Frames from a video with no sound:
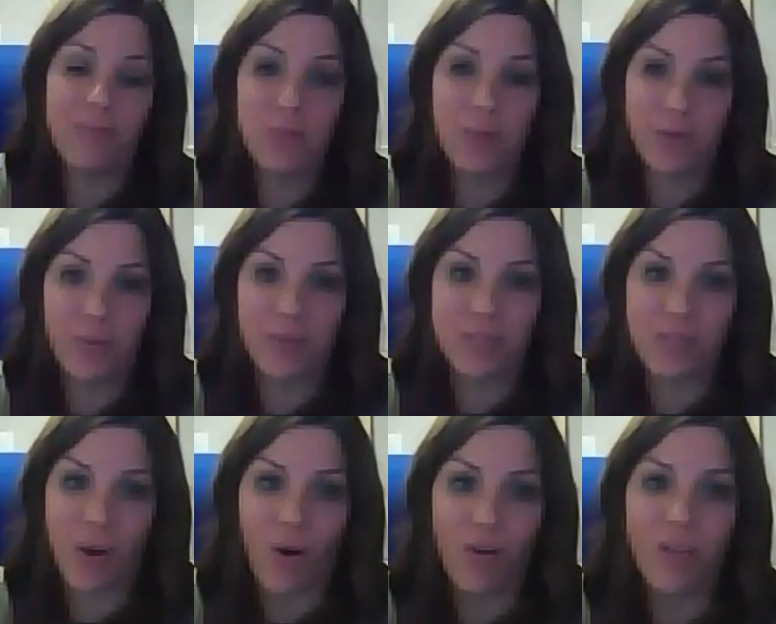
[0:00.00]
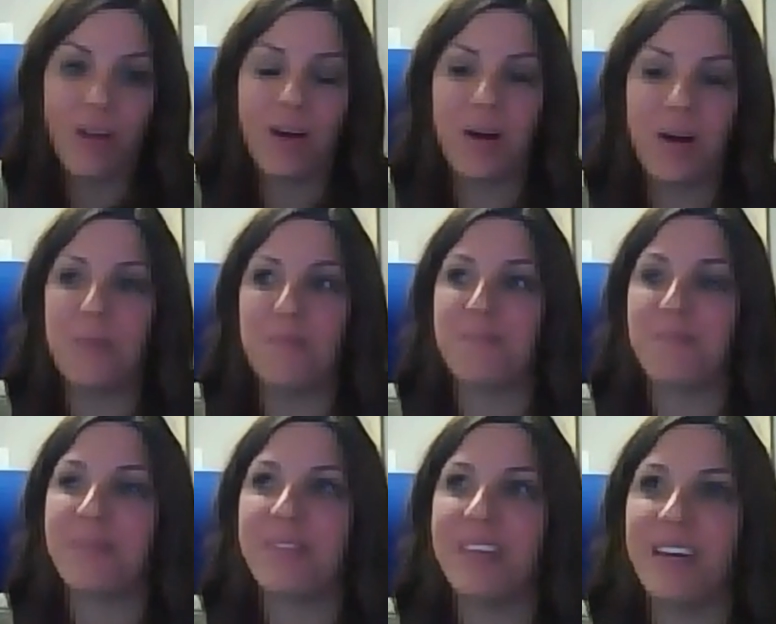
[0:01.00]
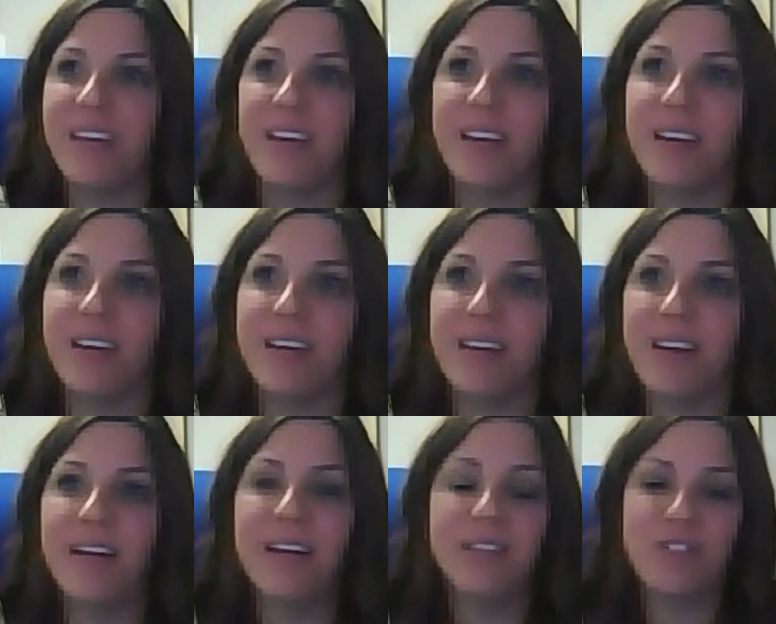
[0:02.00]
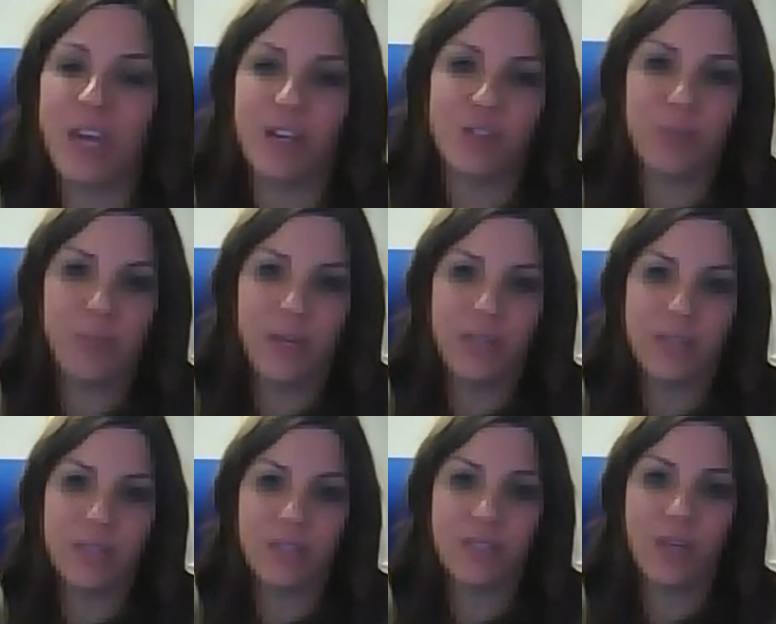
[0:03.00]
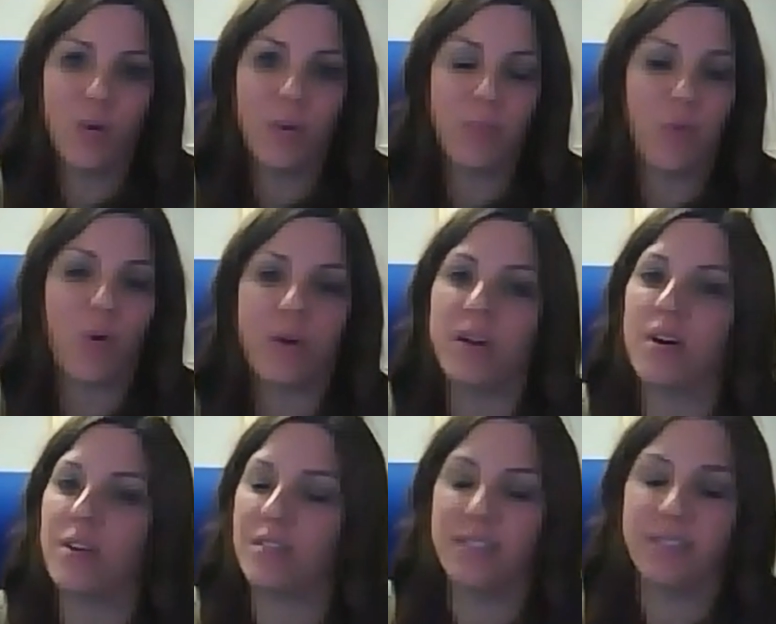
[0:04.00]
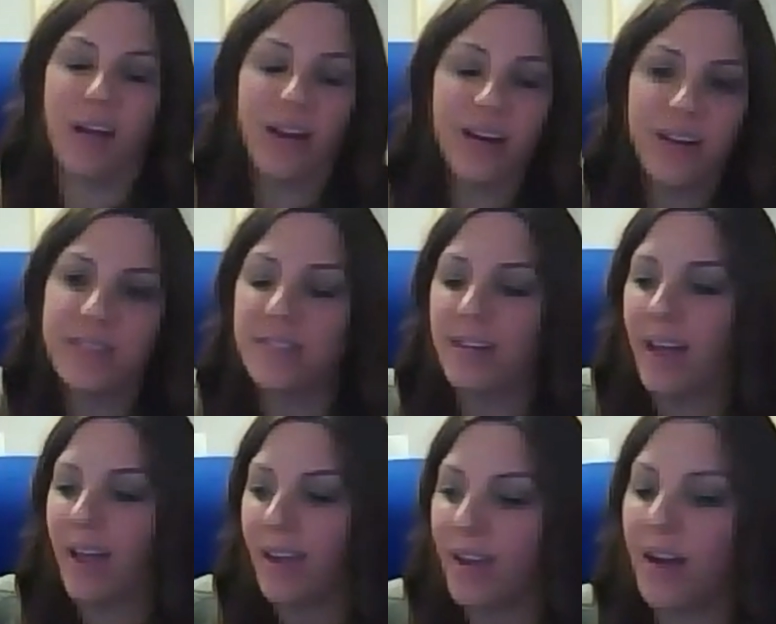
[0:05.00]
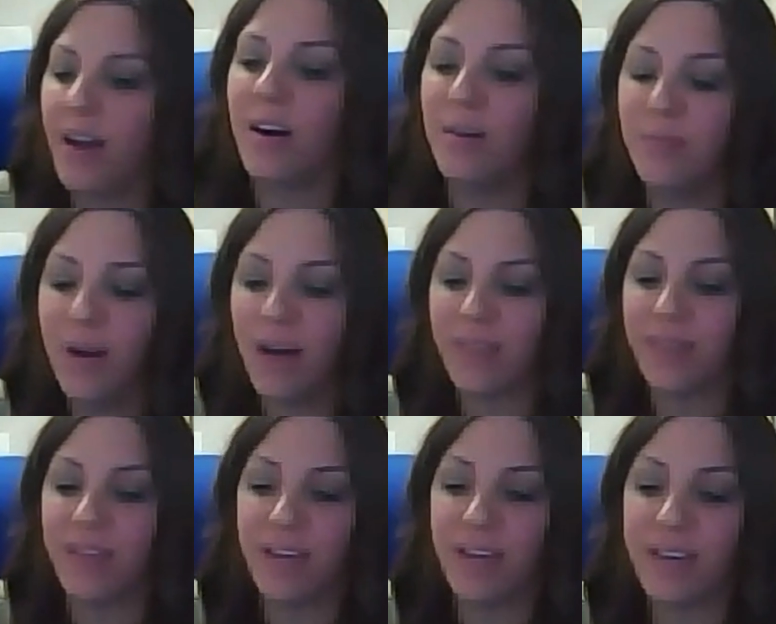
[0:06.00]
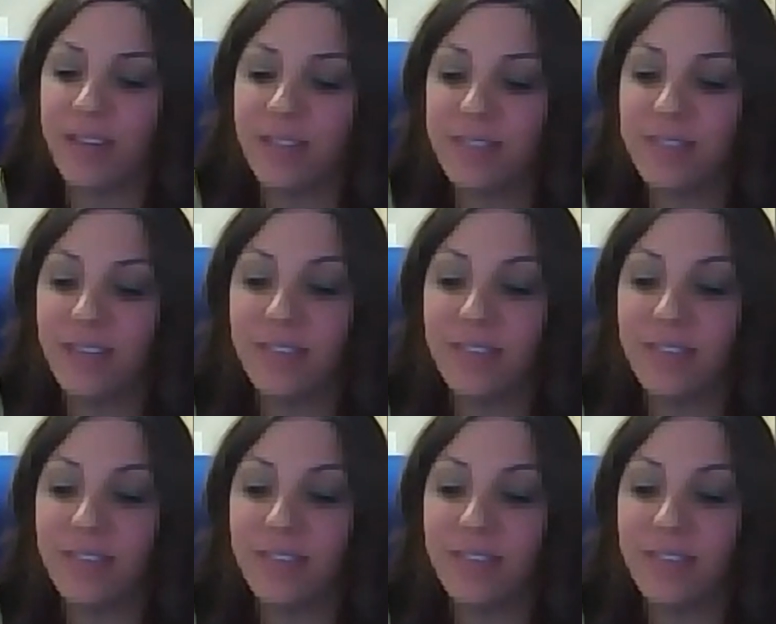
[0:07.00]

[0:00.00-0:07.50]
to agree with Saul. The education piece is so important in our society today. I think it's